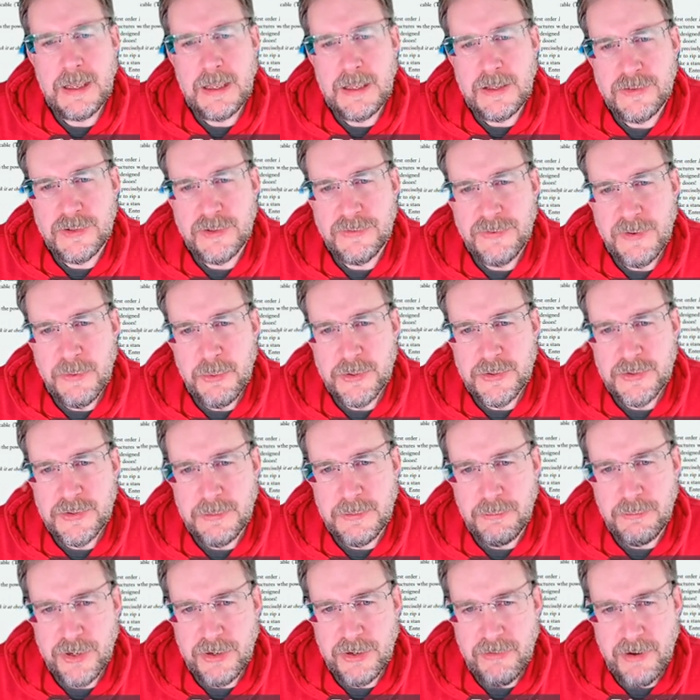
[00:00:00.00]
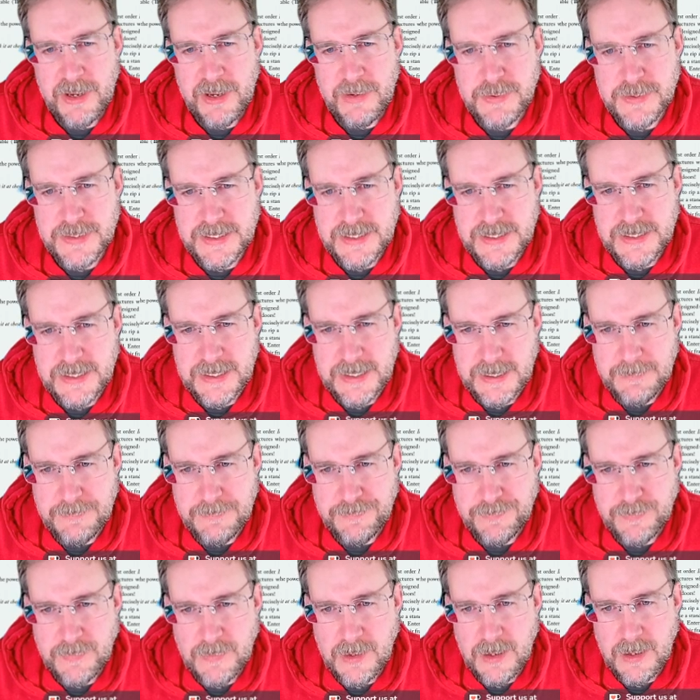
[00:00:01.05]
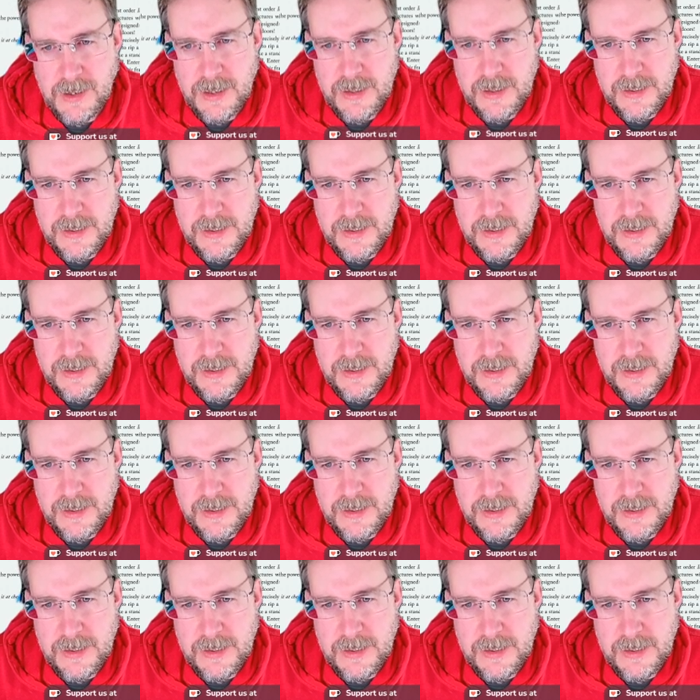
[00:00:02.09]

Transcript: So if I want to prerequisite here, I